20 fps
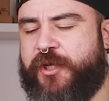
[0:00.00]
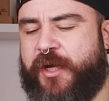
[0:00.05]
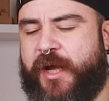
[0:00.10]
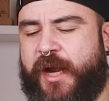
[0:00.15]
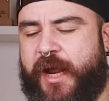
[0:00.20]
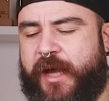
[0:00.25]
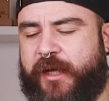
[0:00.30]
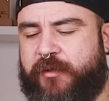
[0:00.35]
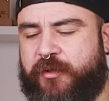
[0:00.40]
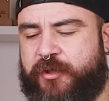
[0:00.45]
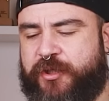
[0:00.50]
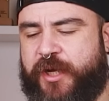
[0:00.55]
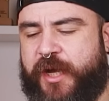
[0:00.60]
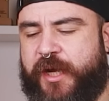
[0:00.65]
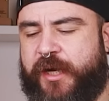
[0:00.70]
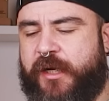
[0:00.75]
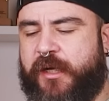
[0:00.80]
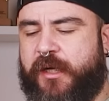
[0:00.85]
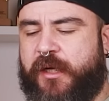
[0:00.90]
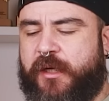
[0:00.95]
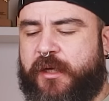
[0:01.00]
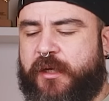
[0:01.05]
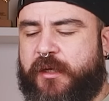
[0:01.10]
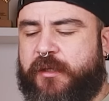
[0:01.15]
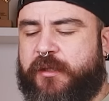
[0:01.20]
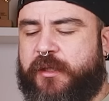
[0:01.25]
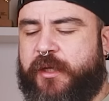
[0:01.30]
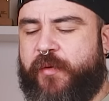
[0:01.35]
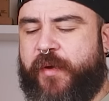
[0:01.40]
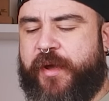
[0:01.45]
I like to share
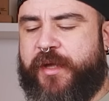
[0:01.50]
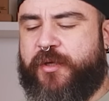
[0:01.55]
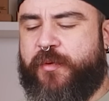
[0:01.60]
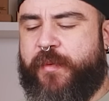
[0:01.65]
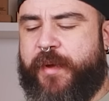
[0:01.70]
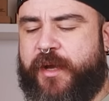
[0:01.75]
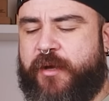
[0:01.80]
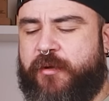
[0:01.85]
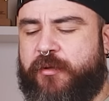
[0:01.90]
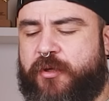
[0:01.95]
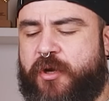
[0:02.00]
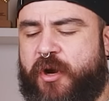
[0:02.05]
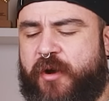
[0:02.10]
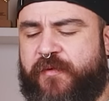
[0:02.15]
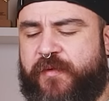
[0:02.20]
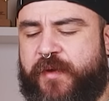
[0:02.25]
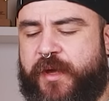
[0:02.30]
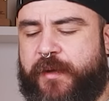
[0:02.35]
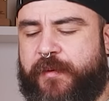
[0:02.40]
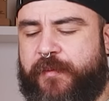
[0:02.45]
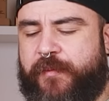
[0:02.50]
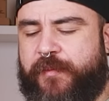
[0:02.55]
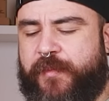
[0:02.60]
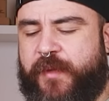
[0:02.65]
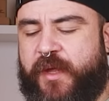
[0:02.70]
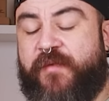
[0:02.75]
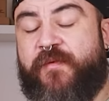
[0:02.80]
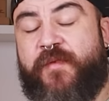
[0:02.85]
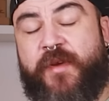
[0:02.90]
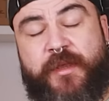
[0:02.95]
the way to make good coffee
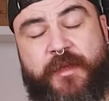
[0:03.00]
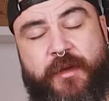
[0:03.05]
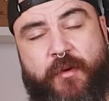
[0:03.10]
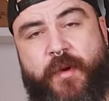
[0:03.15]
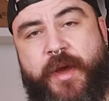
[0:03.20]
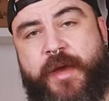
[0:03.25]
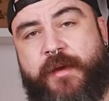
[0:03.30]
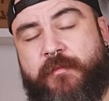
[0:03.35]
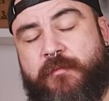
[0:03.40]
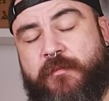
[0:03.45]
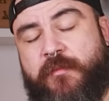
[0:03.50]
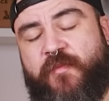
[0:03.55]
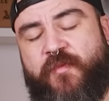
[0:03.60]
in filter way.